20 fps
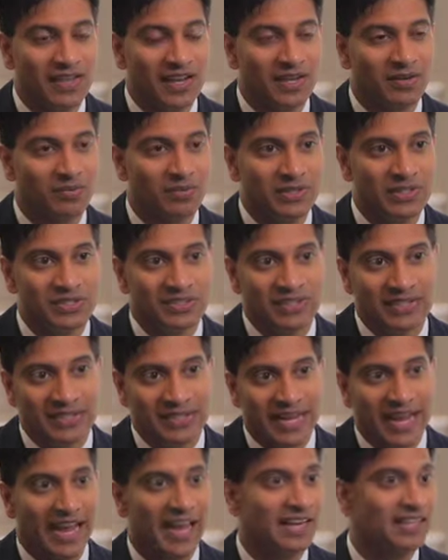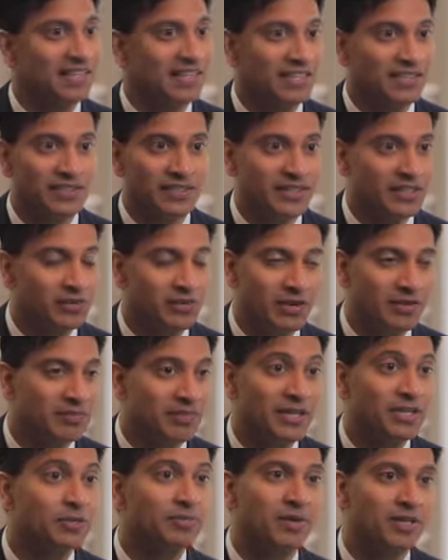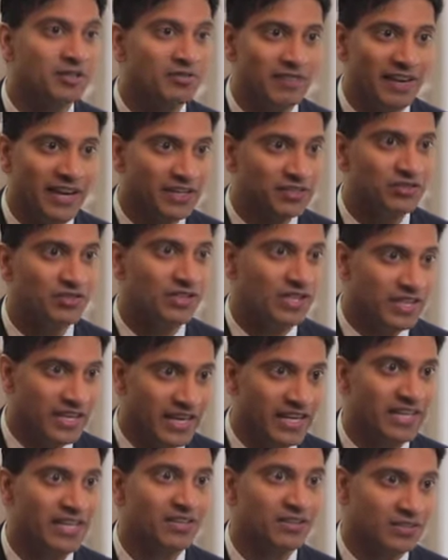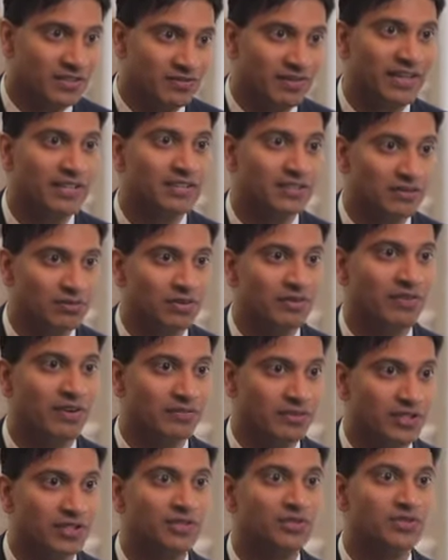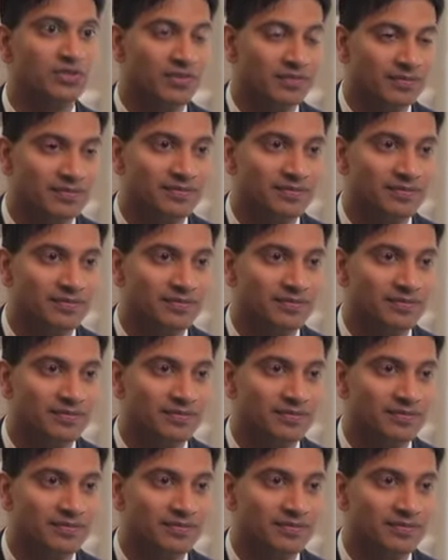and we see the acne clearing away much, much faster than any other device that we've ever used.